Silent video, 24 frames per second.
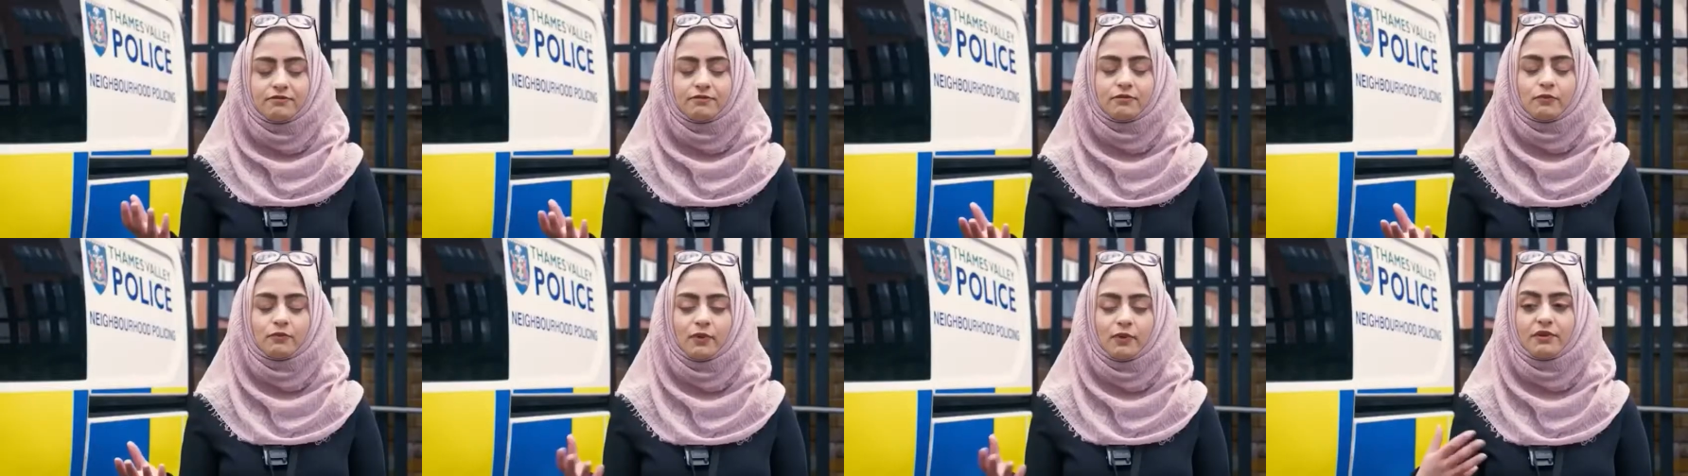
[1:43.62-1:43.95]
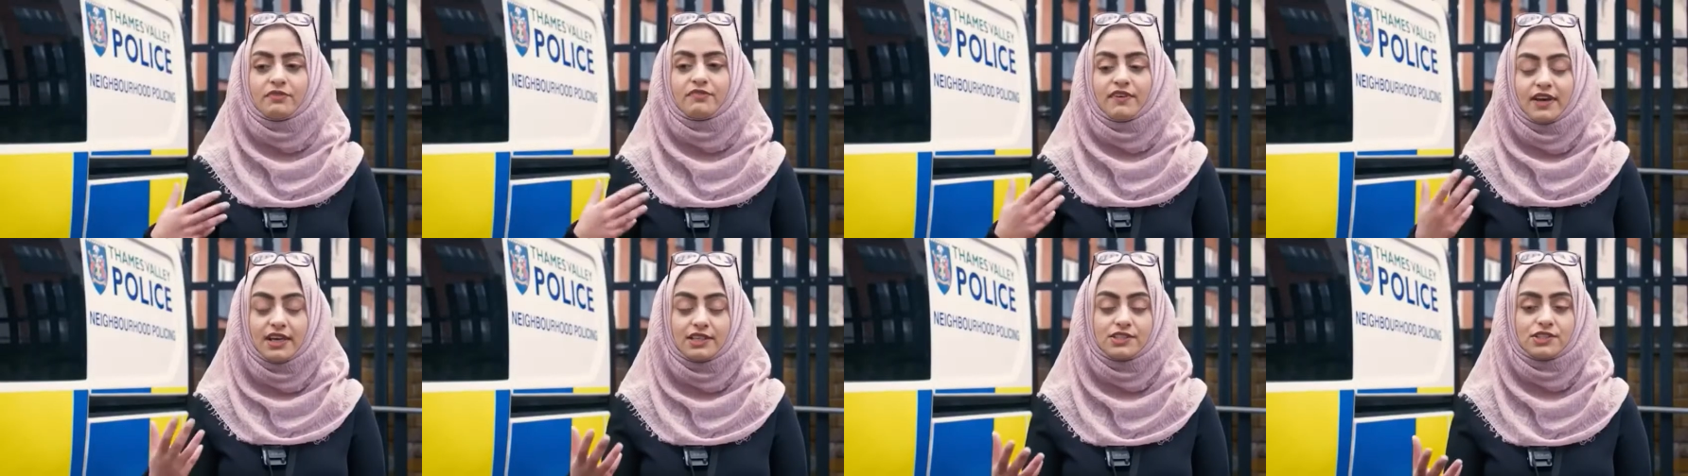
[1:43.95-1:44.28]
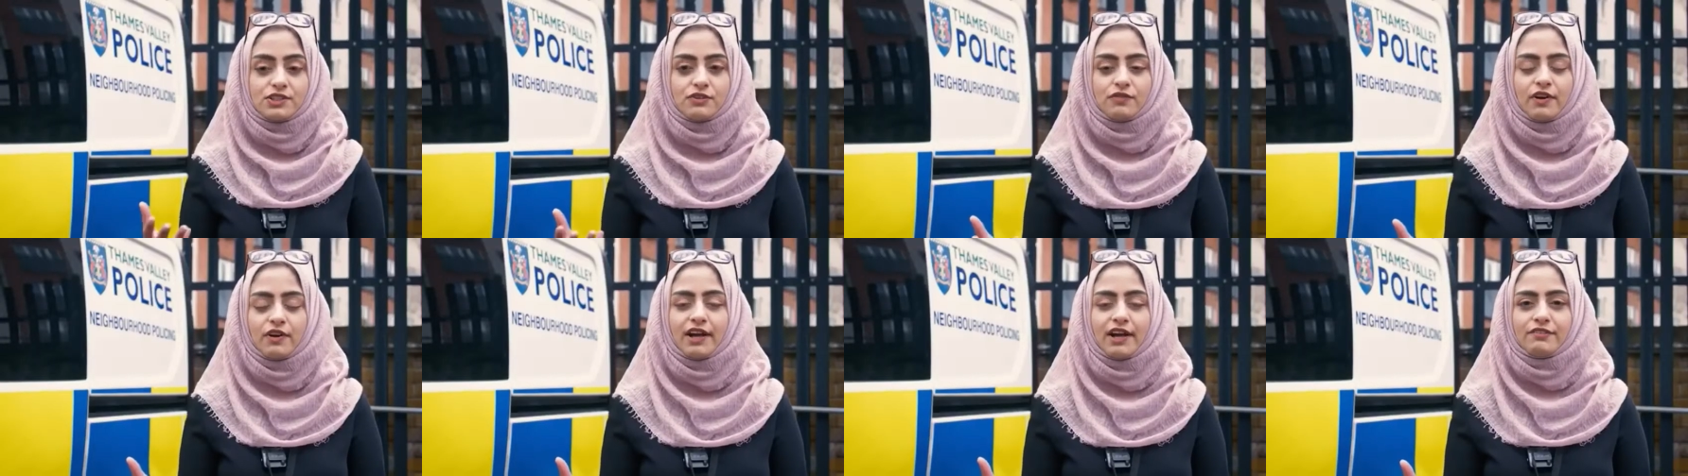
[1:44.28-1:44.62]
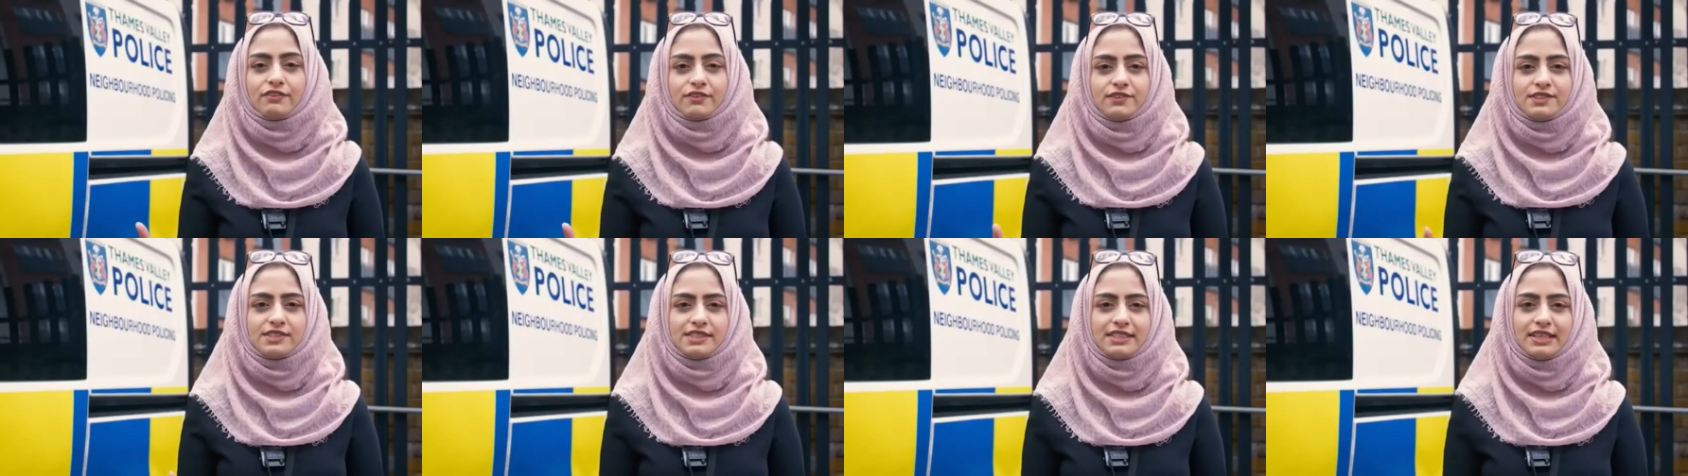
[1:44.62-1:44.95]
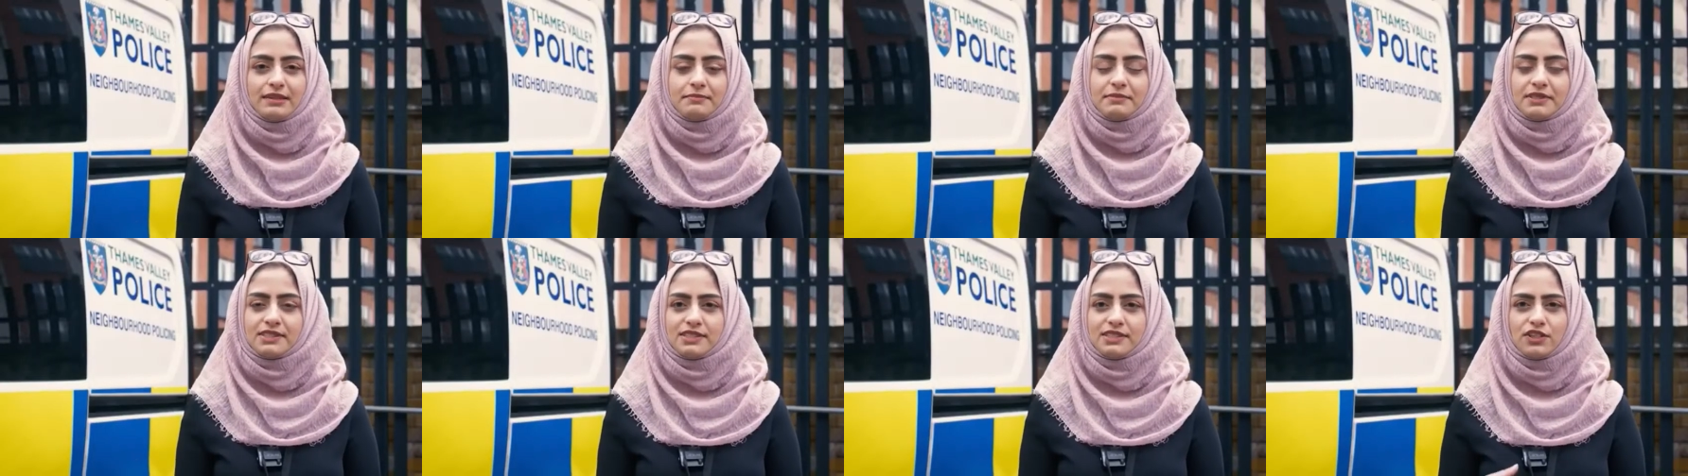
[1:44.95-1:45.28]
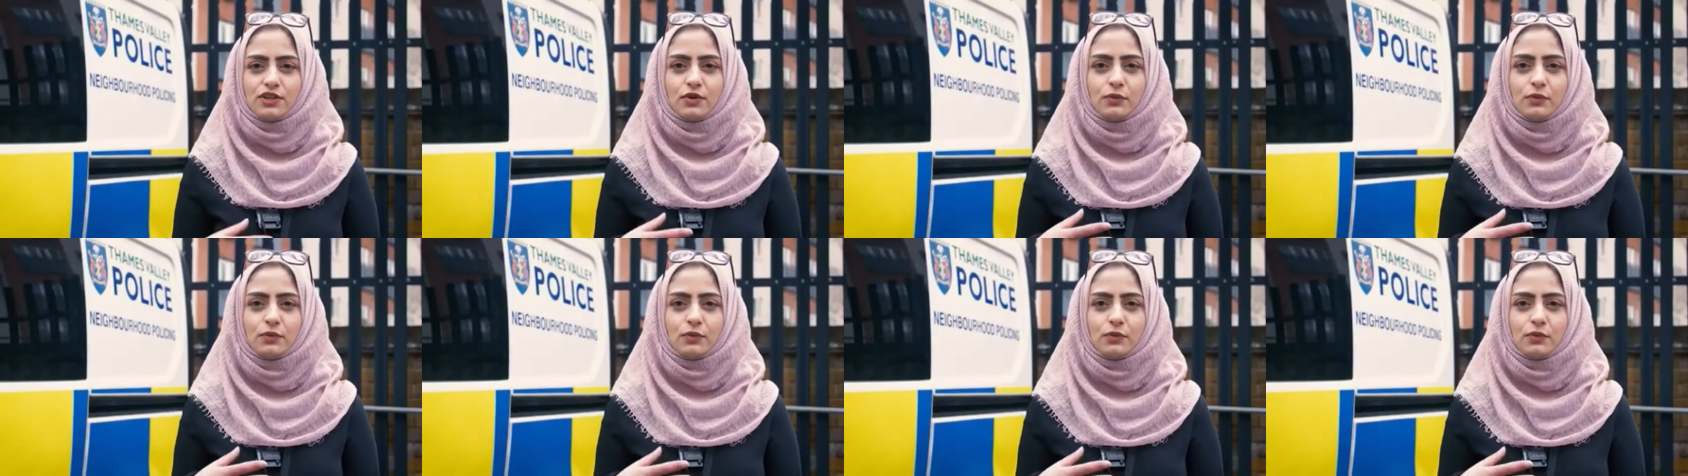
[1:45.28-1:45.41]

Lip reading: When we first arrived on scene, Mr.